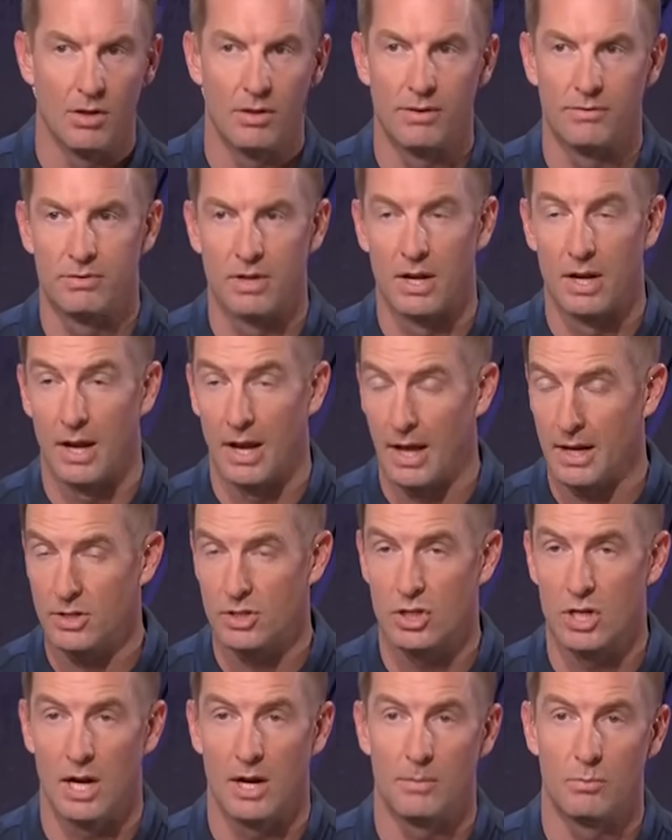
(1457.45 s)
They've done a nice
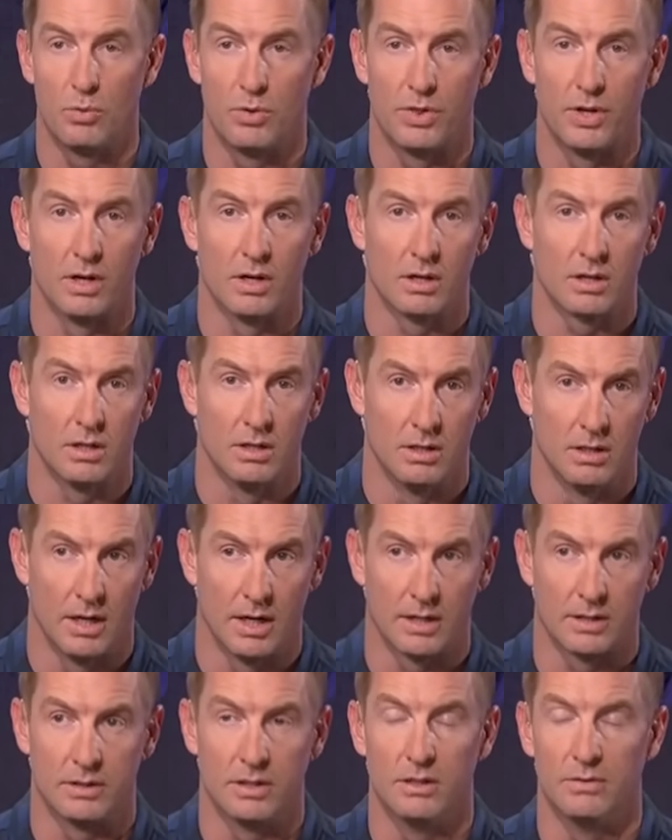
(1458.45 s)
job with their
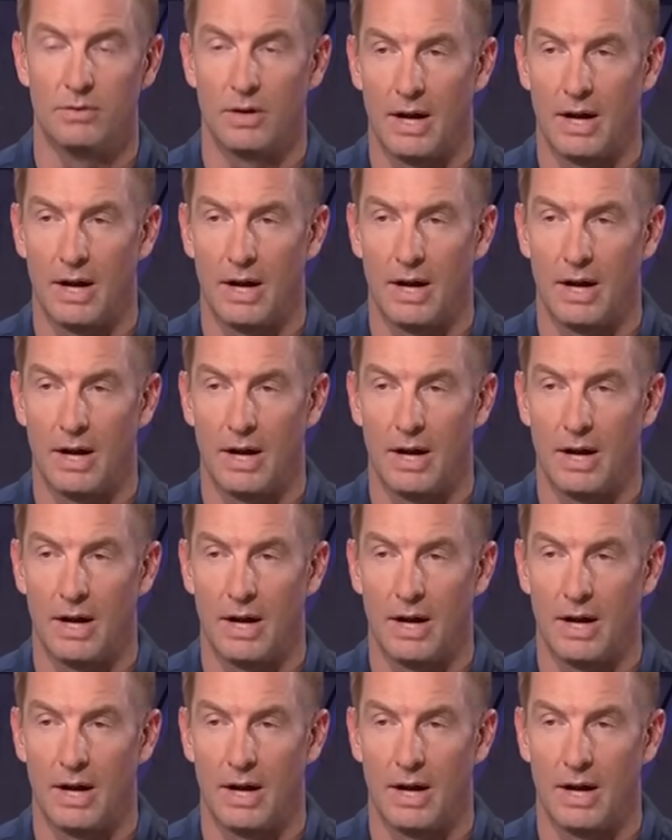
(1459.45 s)
collective.